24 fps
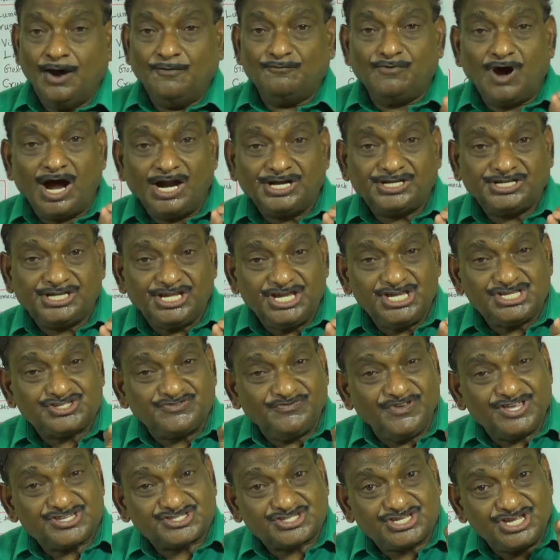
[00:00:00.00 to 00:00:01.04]
What is
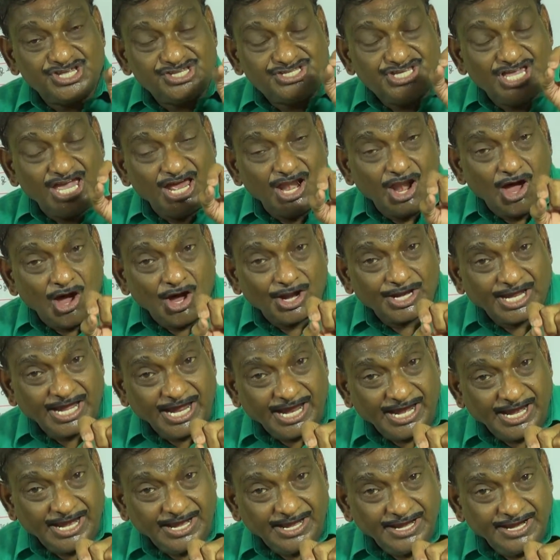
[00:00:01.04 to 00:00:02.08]
vestigial
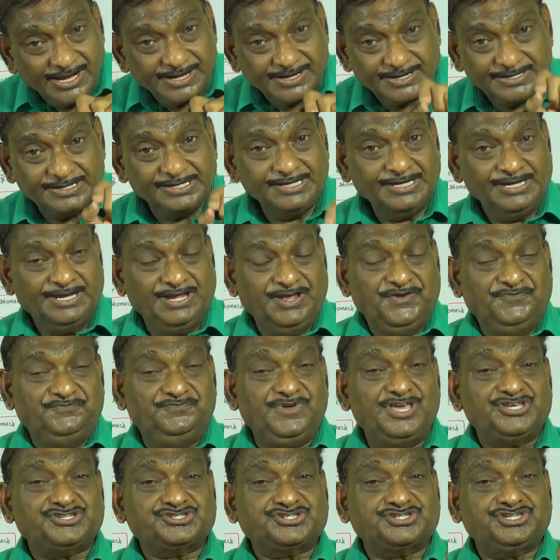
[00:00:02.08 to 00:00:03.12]
organ?
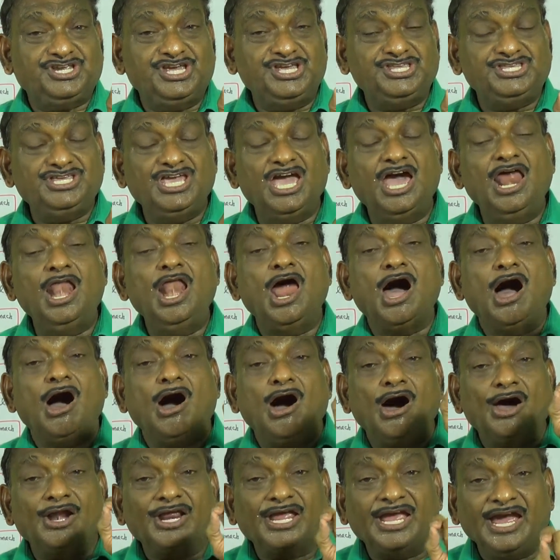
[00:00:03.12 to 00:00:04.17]
Vestigial
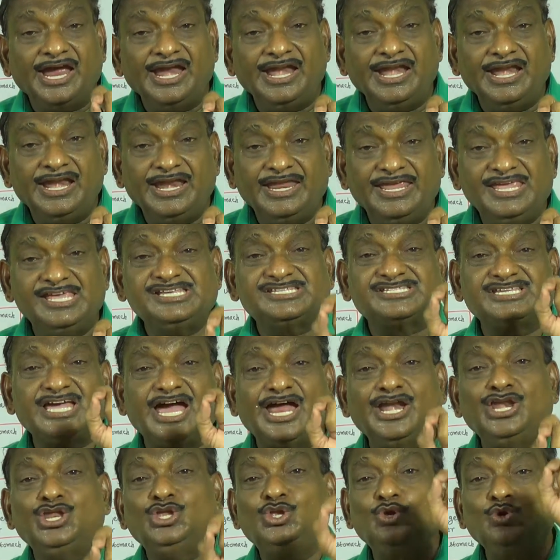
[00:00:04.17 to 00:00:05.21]
organ is
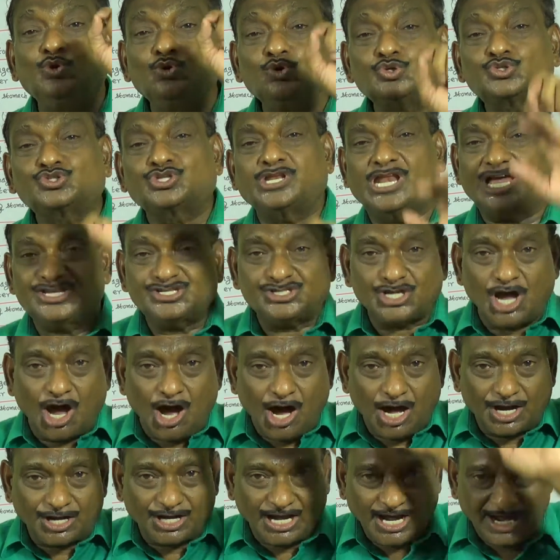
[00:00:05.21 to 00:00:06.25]
an useless
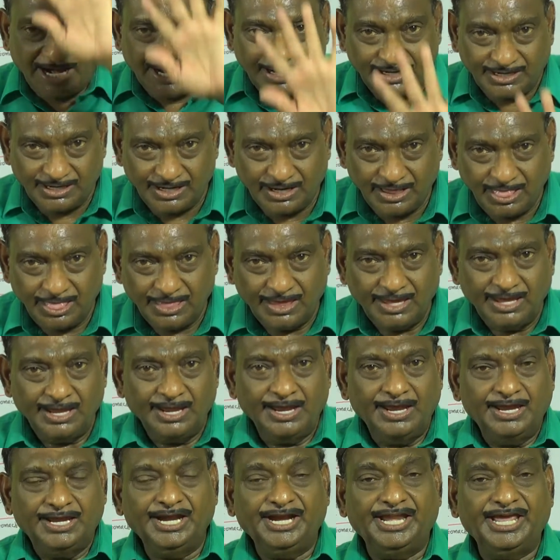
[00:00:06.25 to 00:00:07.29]
organ.
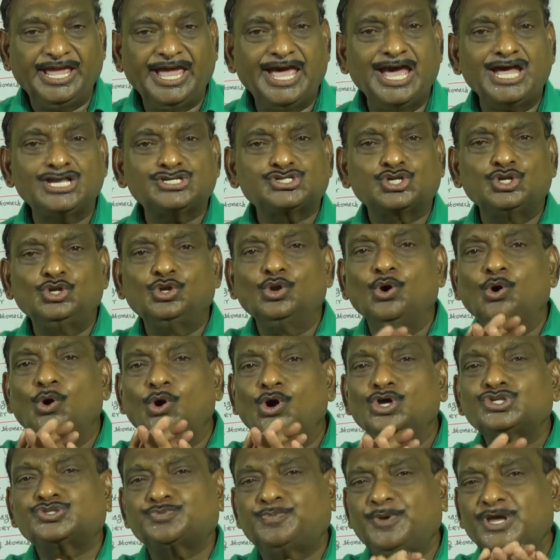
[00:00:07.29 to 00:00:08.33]
It has
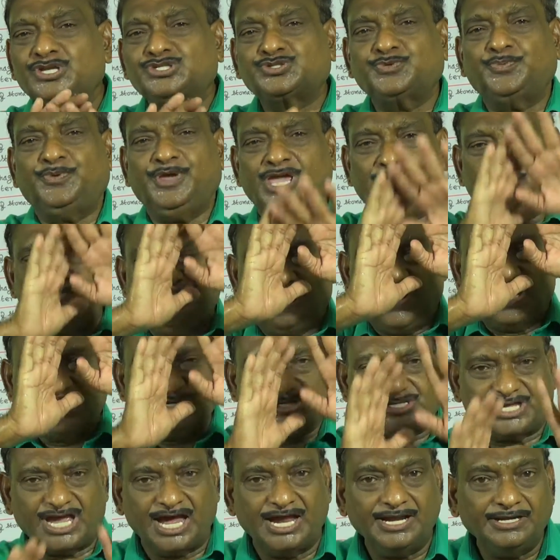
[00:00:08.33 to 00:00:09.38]
no specific
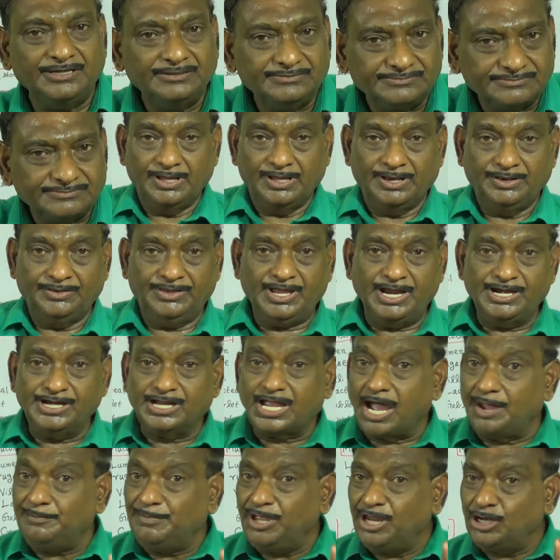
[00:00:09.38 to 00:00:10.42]
function. Then
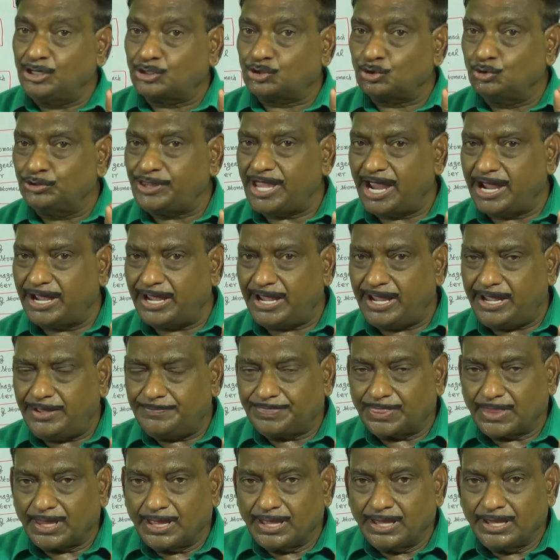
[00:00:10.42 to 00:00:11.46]
coming to
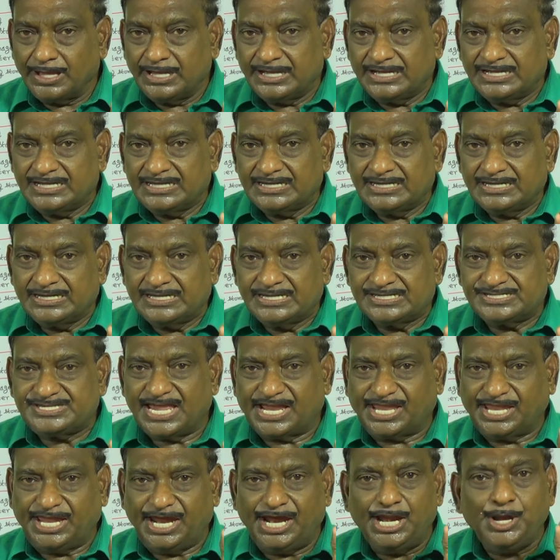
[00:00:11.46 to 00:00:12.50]
the
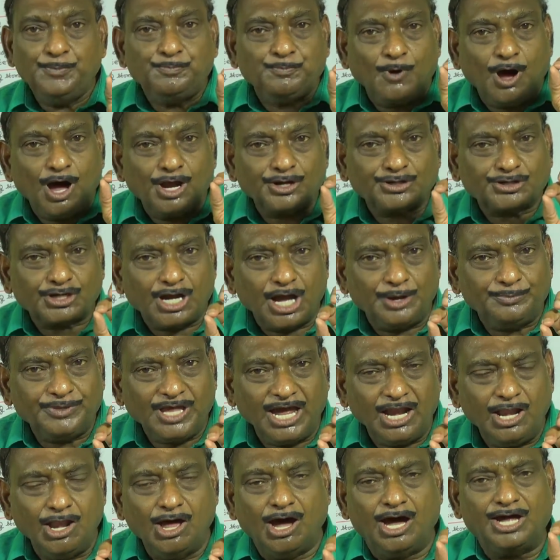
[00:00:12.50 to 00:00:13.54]
second part of
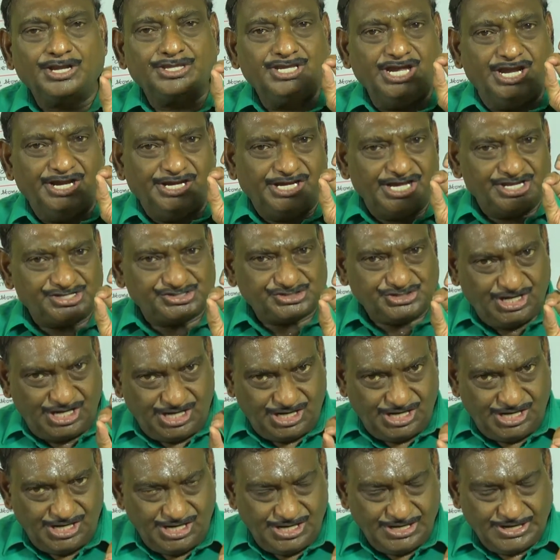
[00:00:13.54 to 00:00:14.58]
the large
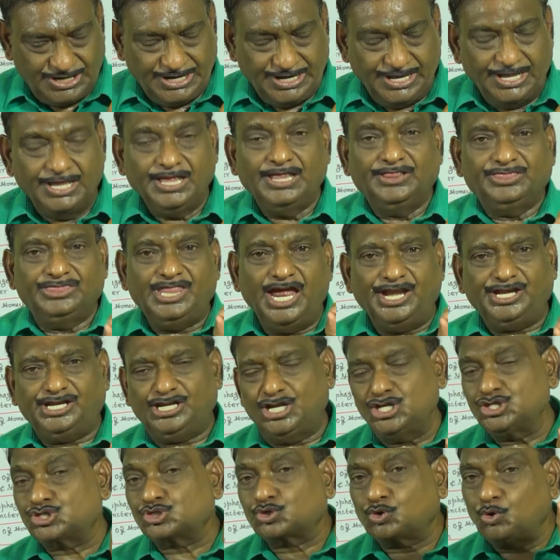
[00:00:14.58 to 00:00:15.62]
intestine, that
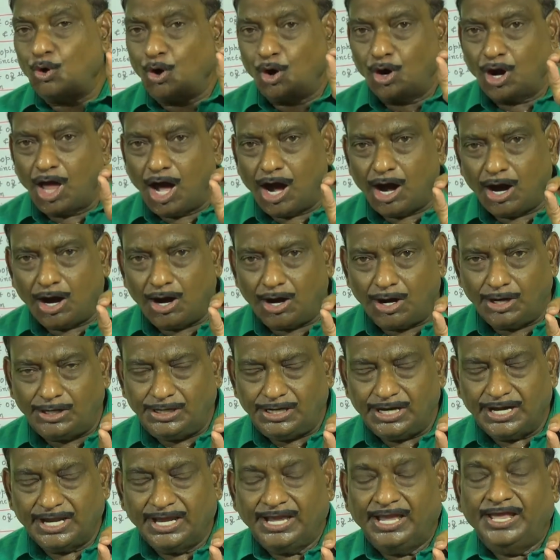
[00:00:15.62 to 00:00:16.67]
is
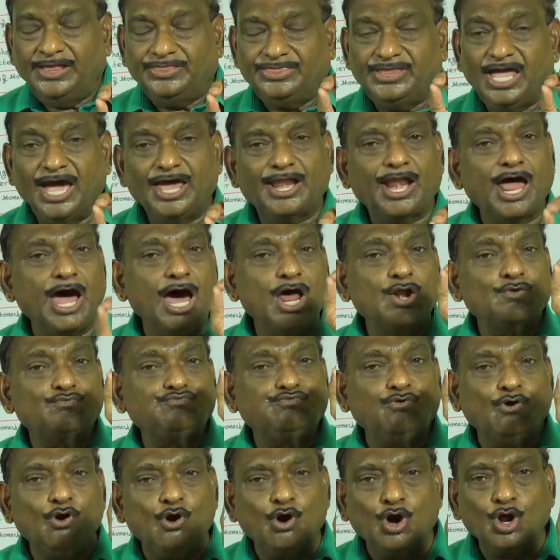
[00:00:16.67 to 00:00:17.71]
colon. There are
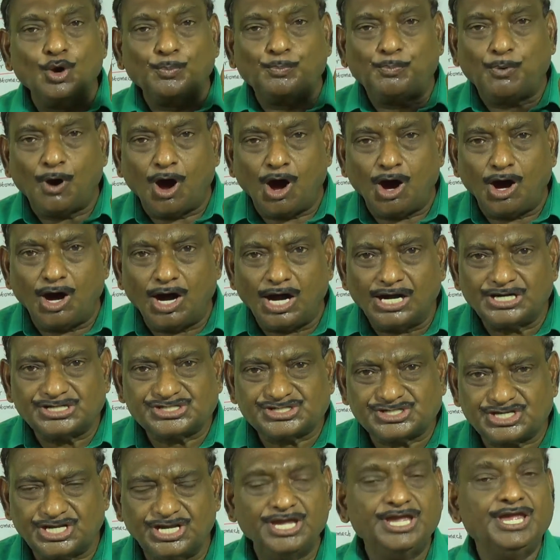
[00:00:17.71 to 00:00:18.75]
4
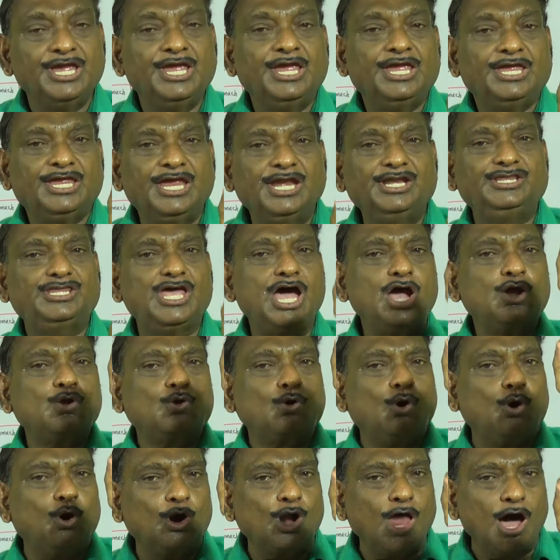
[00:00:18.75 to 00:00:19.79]
parts in the
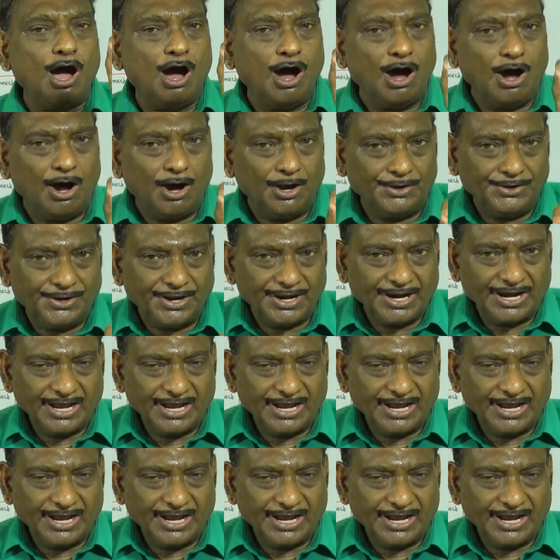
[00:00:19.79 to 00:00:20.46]
colon: